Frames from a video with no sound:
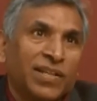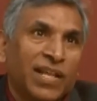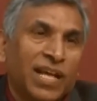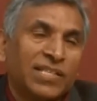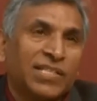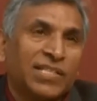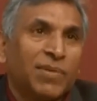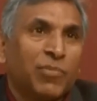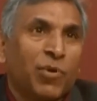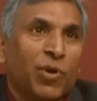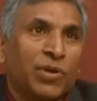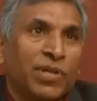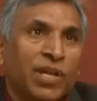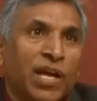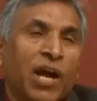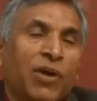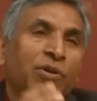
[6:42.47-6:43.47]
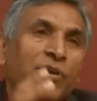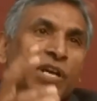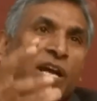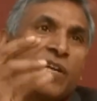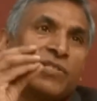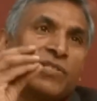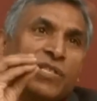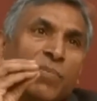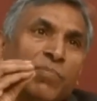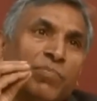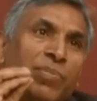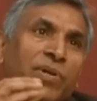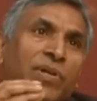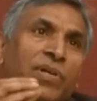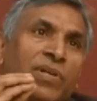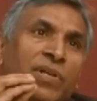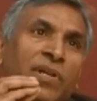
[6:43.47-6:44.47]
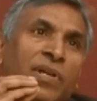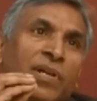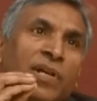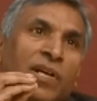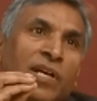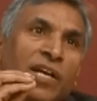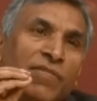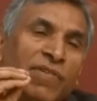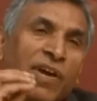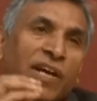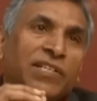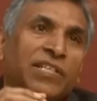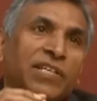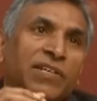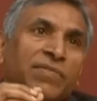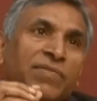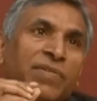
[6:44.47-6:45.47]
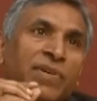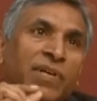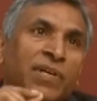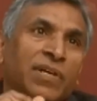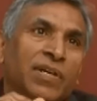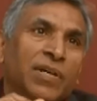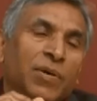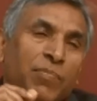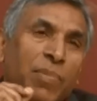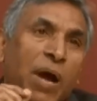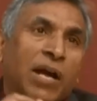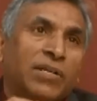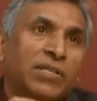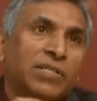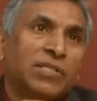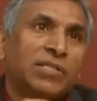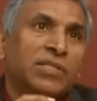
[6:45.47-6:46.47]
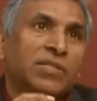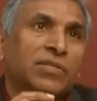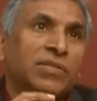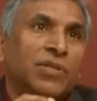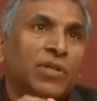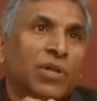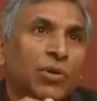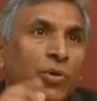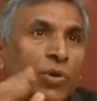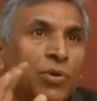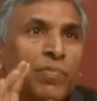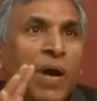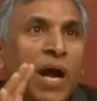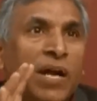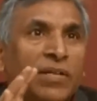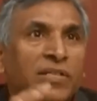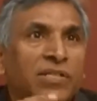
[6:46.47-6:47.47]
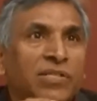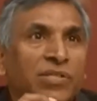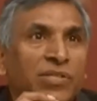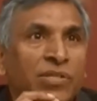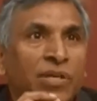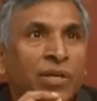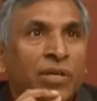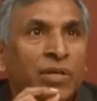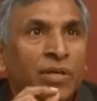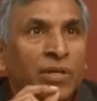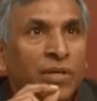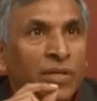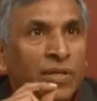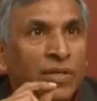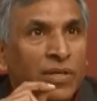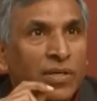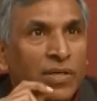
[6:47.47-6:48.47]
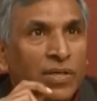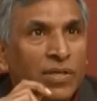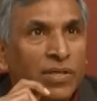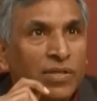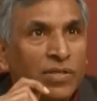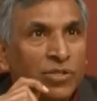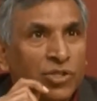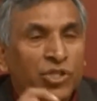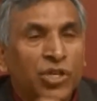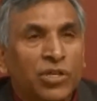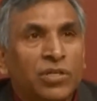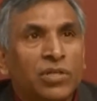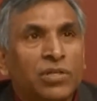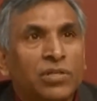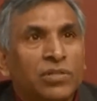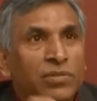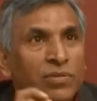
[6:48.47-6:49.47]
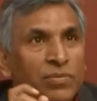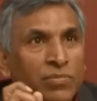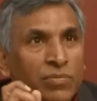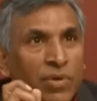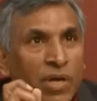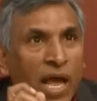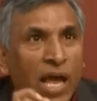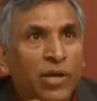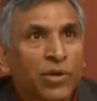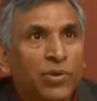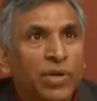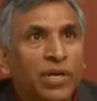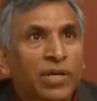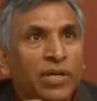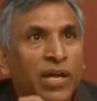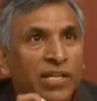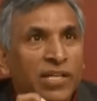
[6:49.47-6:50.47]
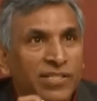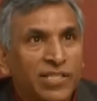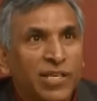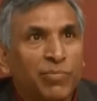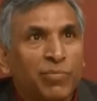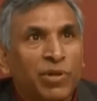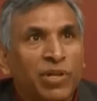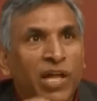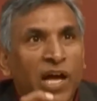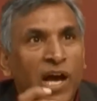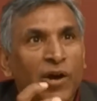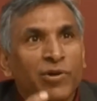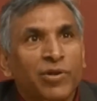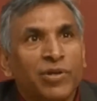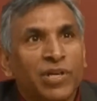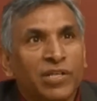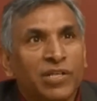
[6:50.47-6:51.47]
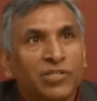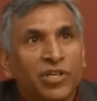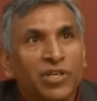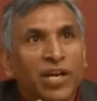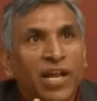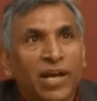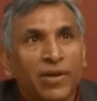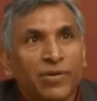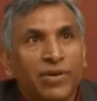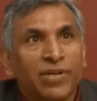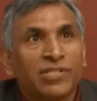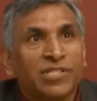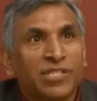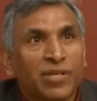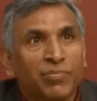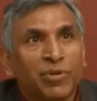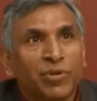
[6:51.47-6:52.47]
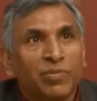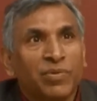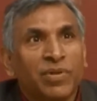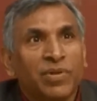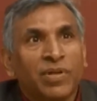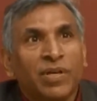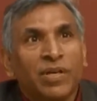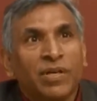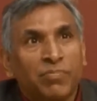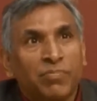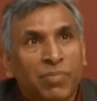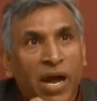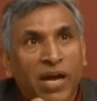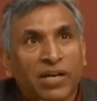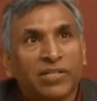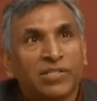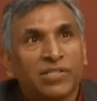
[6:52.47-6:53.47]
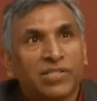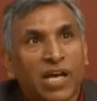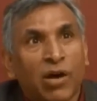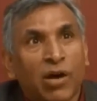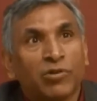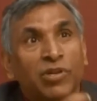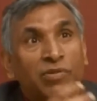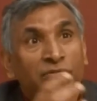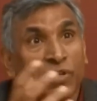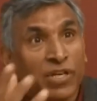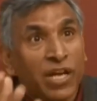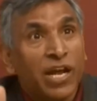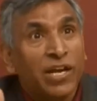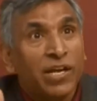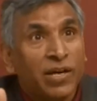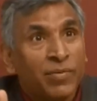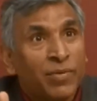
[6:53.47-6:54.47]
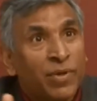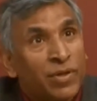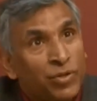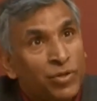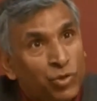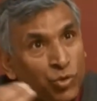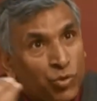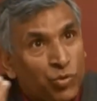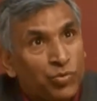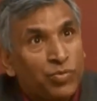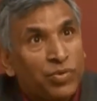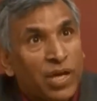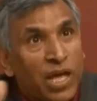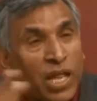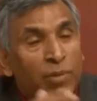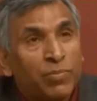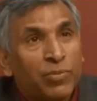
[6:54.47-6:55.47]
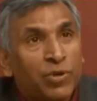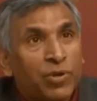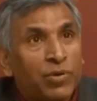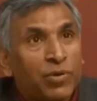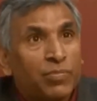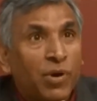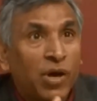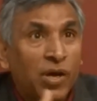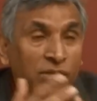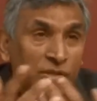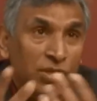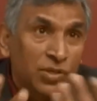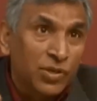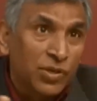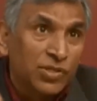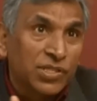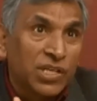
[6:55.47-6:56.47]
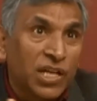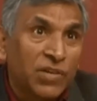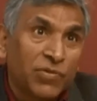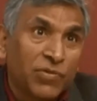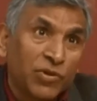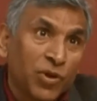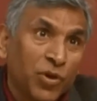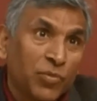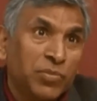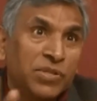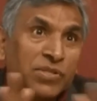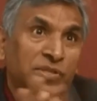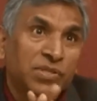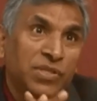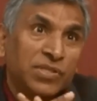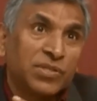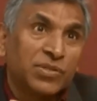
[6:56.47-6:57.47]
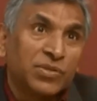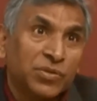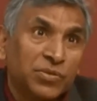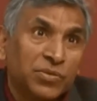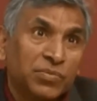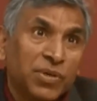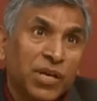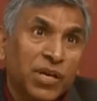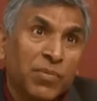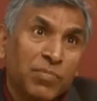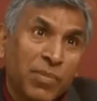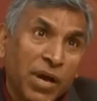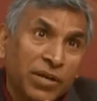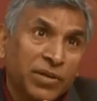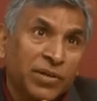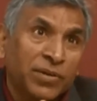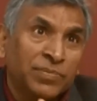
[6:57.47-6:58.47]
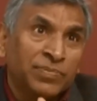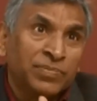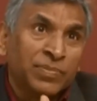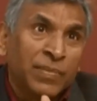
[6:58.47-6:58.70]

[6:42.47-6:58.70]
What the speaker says: That's important. How do you get simple, effective patterns? A good pattern is general, accurate, and simple. How do you get general, accurate, and simple patterns out of the data to help your boss or yourself or your business to become better?